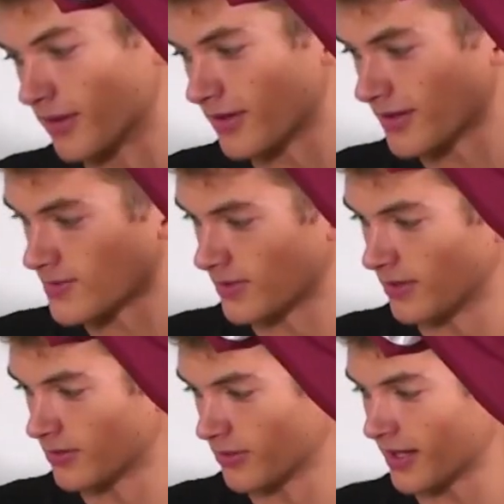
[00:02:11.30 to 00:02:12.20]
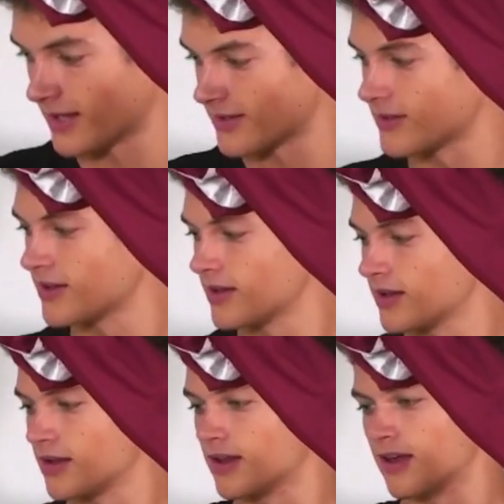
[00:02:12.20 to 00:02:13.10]
with us, read through that.
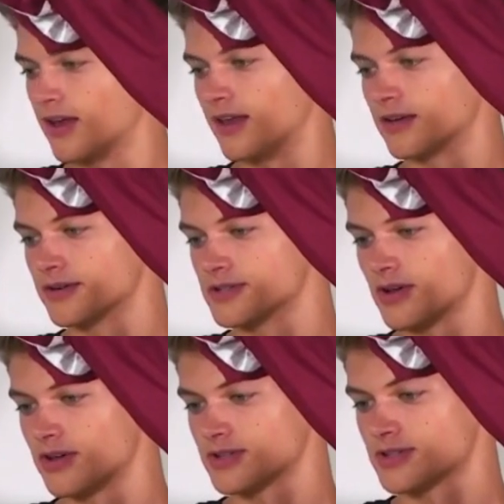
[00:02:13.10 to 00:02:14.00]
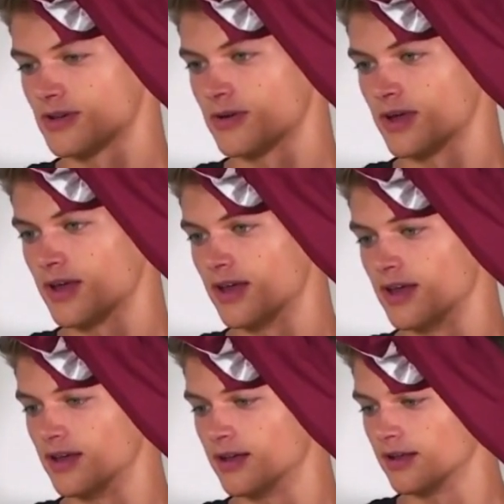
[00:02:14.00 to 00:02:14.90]
And there's also
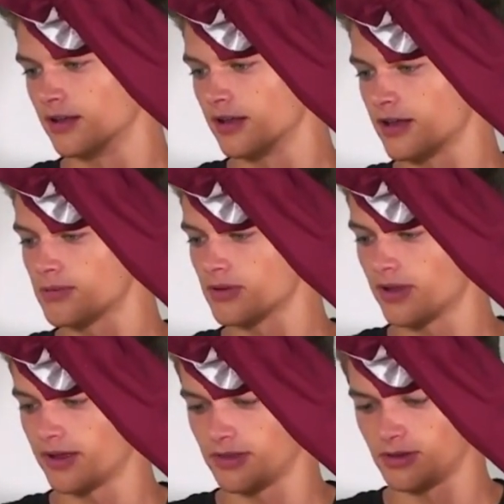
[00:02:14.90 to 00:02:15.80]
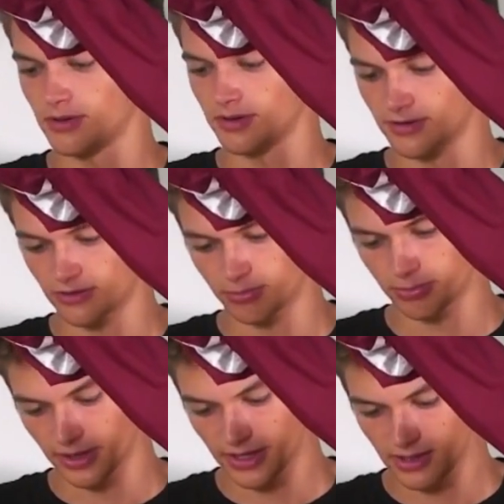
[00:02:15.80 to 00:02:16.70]
a label. I think you can
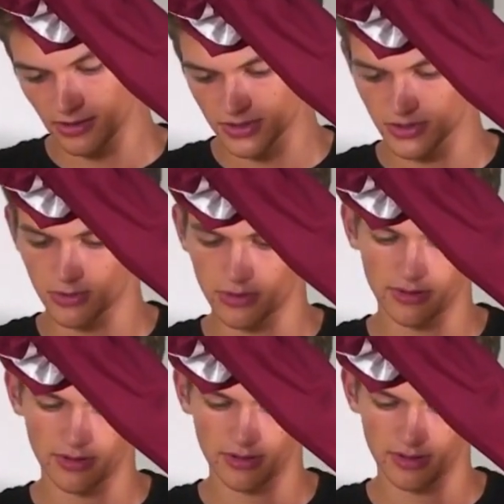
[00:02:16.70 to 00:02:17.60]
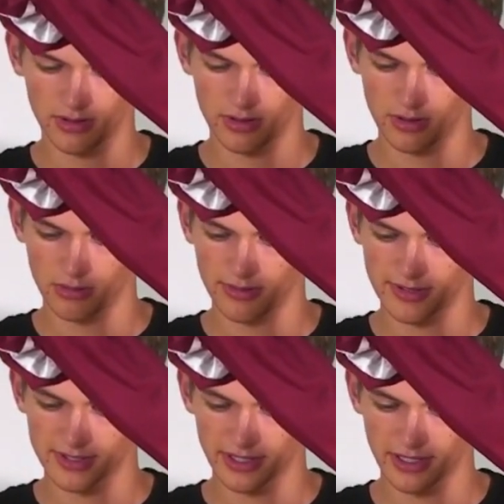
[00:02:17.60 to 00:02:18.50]
display your sword with this